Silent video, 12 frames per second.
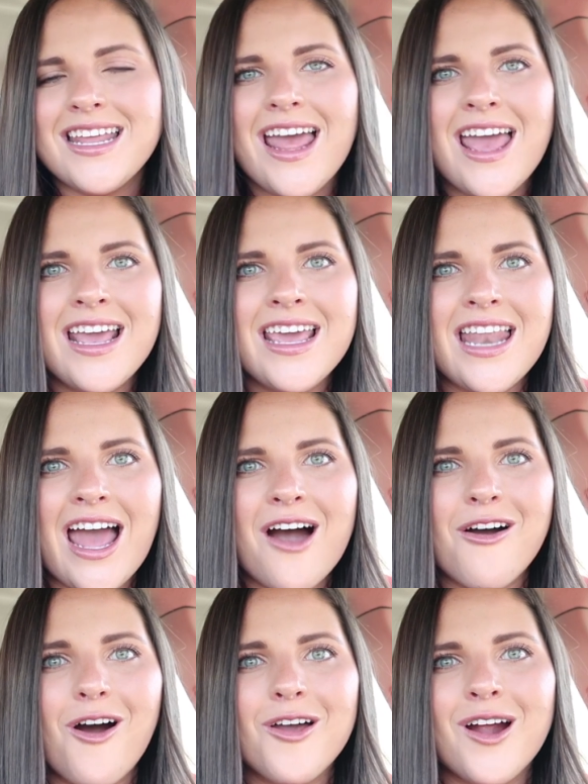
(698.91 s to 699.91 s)
hanging
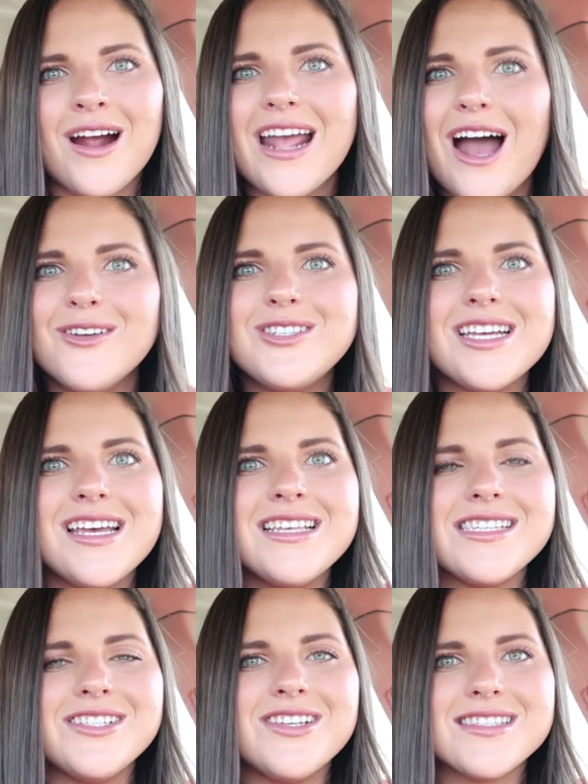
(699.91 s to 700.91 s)
out on our
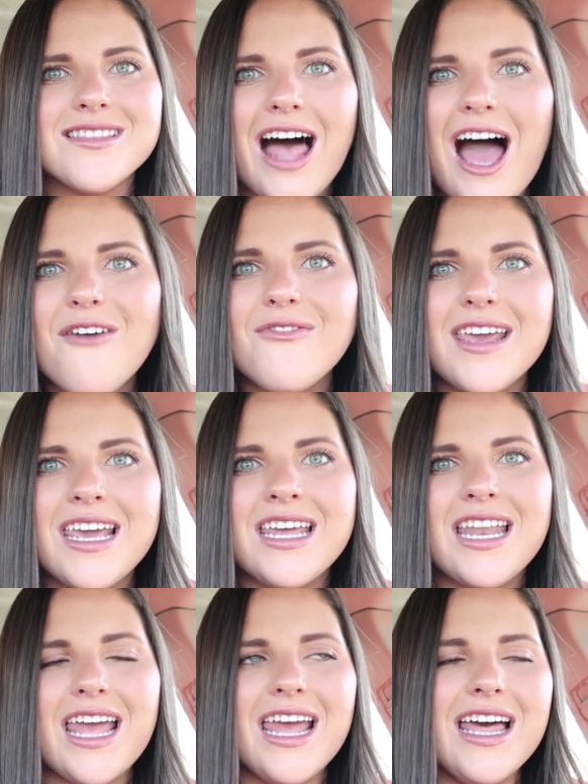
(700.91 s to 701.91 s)
couches and just
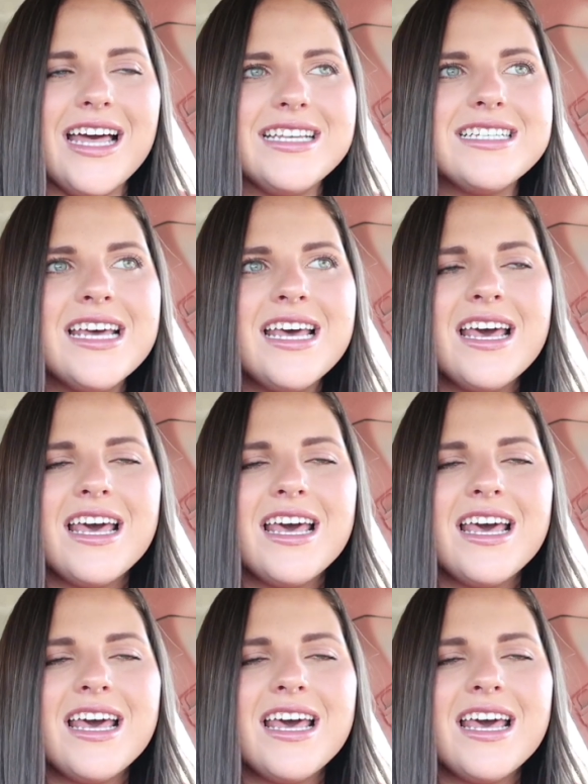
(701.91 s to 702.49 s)
laughing and